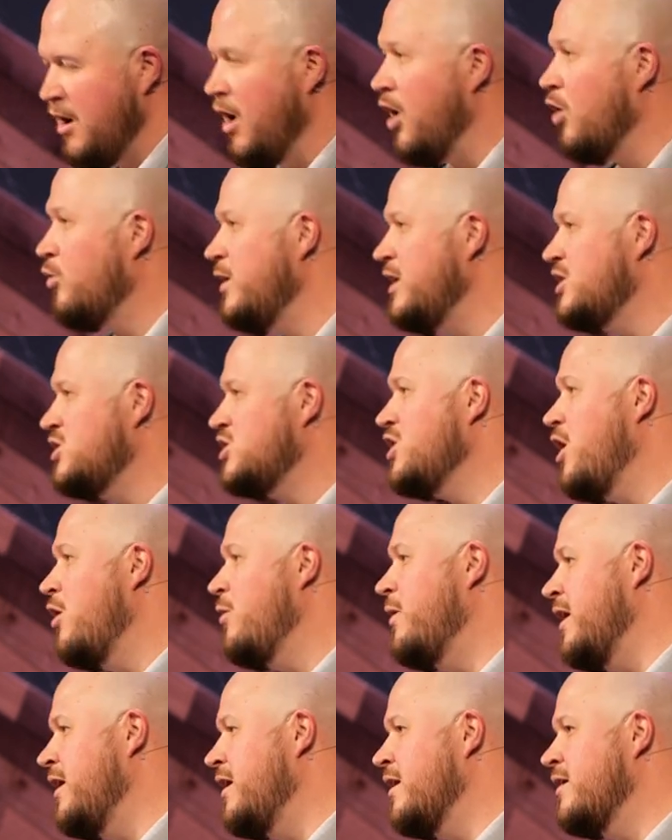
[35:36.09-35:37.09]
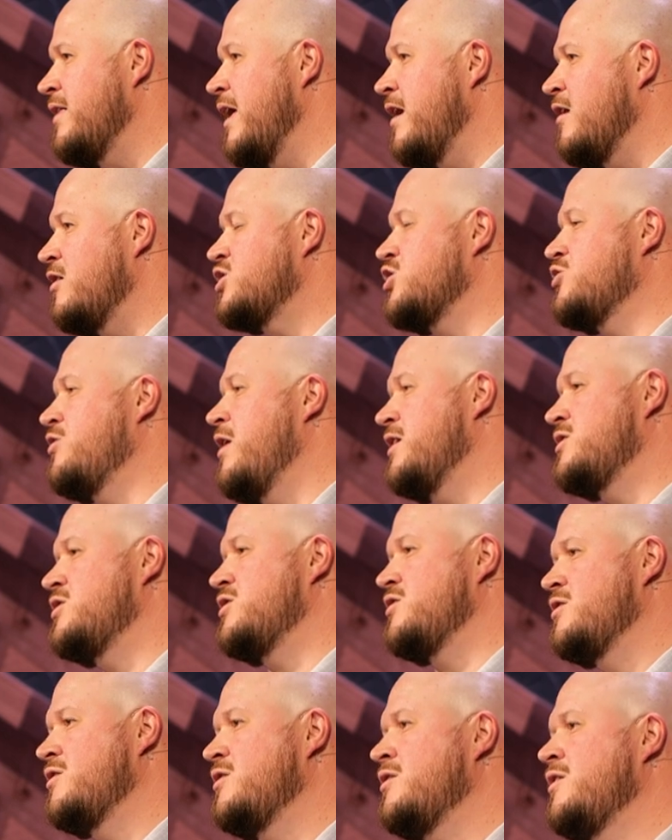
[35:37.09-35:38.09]
Are we showing that our
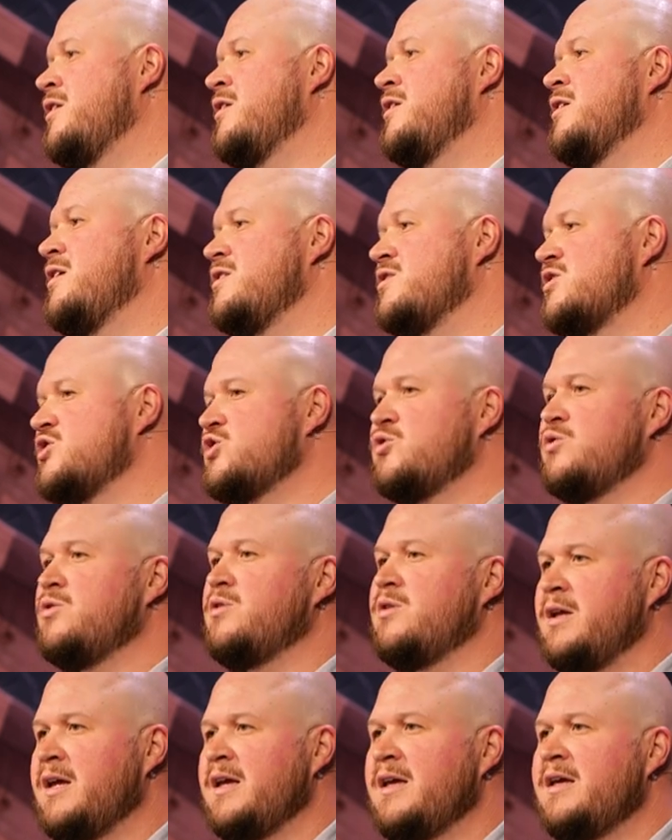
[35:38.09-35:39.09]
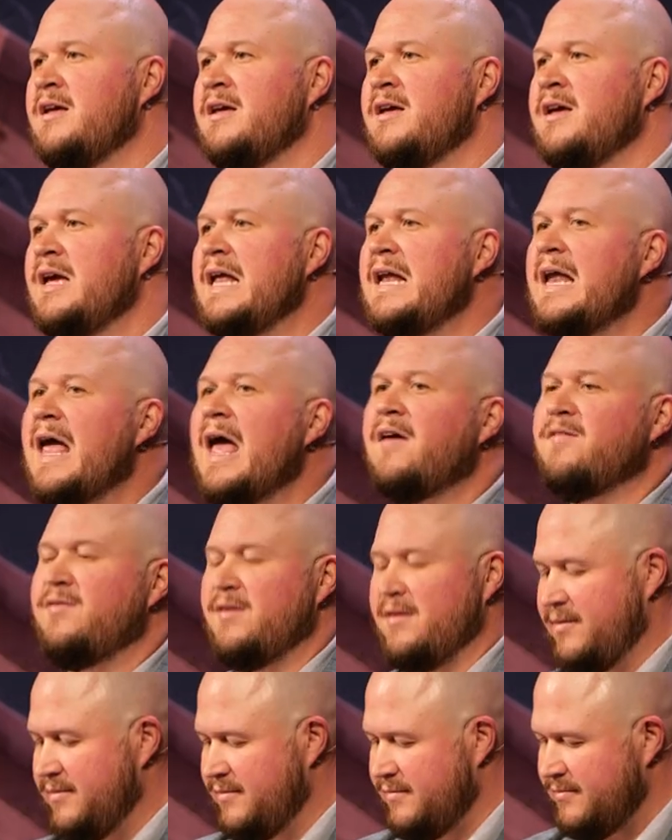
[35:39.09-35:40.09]
treasure is truly in
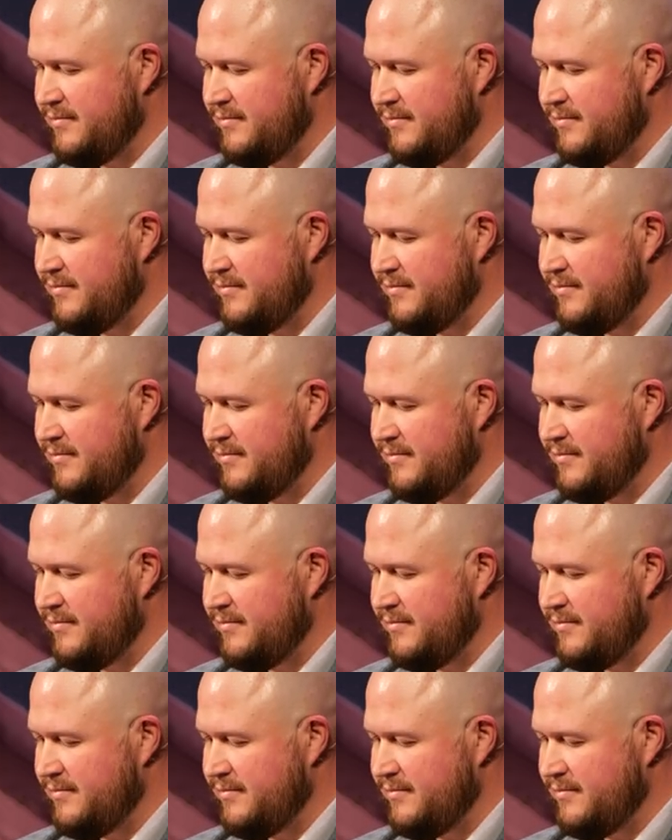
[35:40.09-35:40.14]
heaven?